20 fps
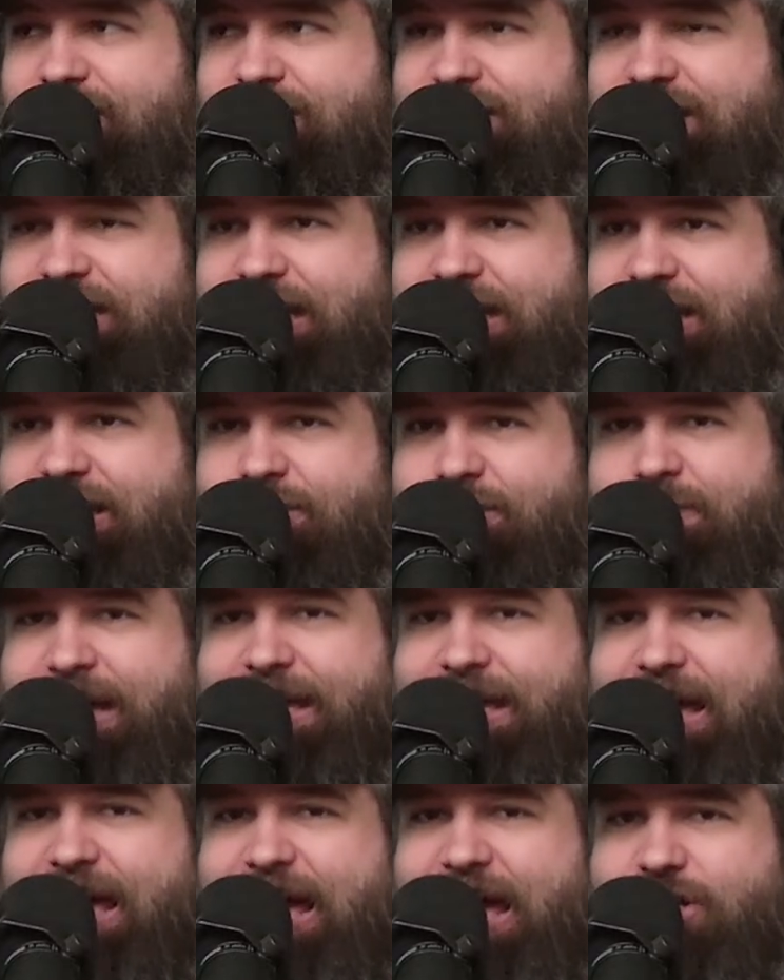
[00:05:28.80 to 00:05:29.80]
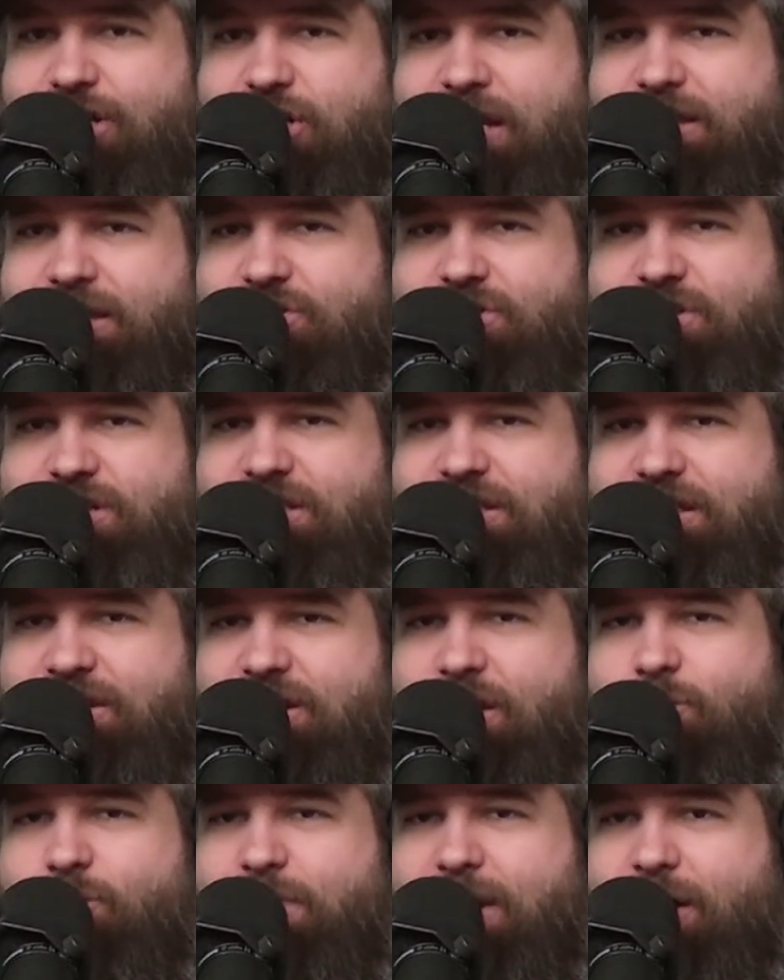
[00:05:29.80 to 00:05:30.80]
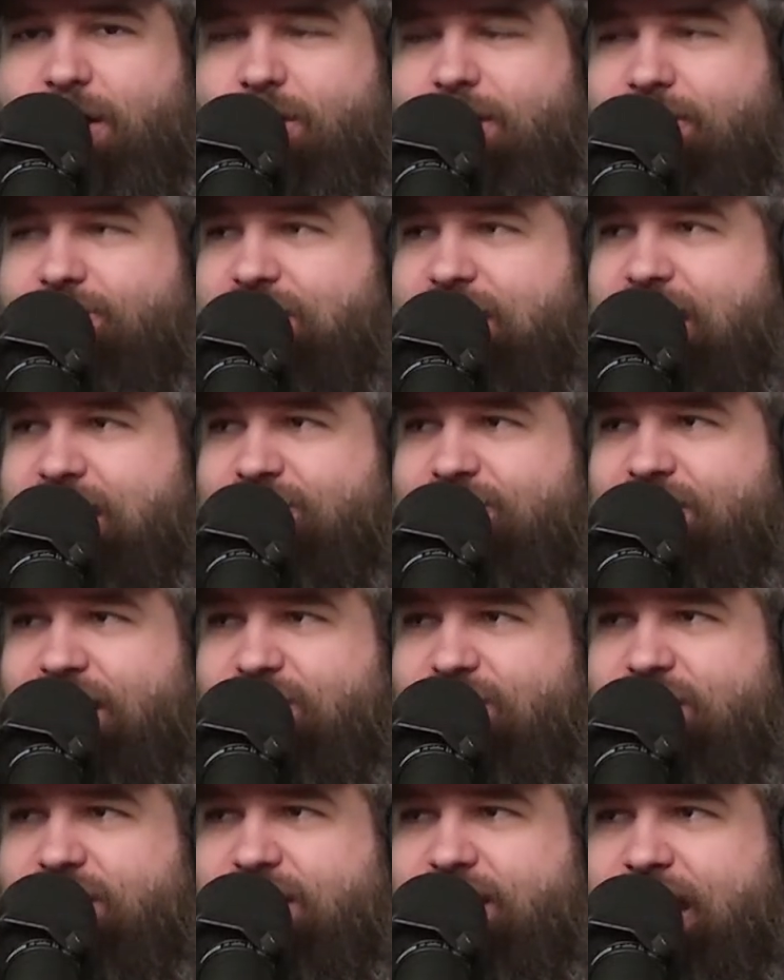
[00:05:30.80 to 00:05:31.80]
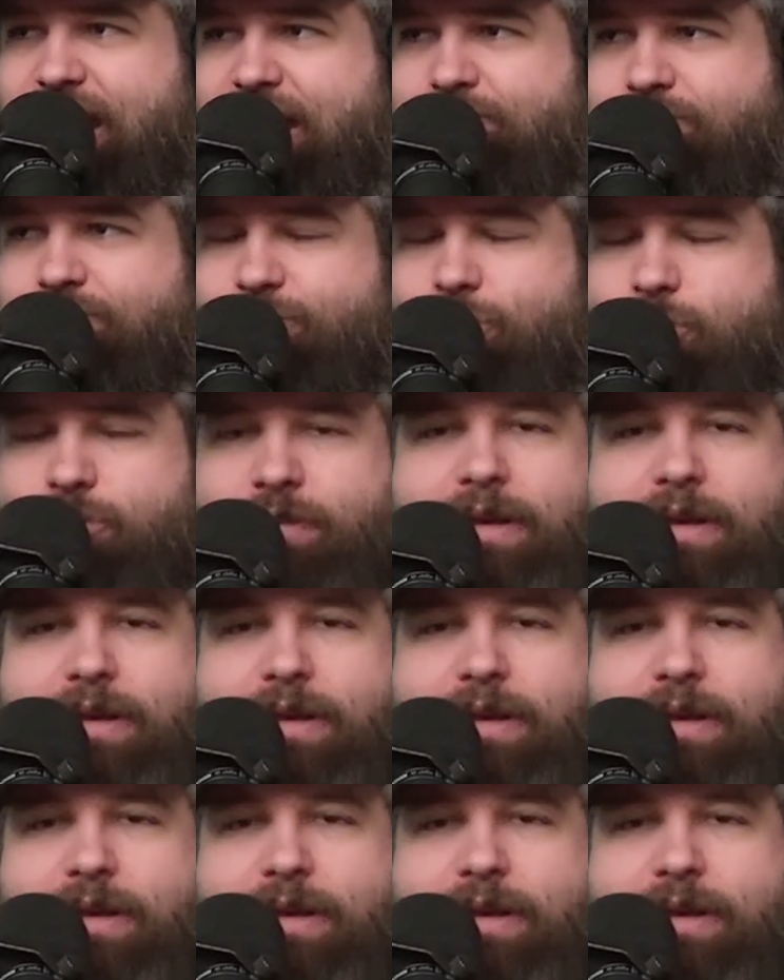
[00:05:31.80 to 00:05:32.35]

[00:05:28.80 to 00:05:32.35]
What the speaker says: It's like, oh my gosh, and there's just no narrative satisfaction to that movie.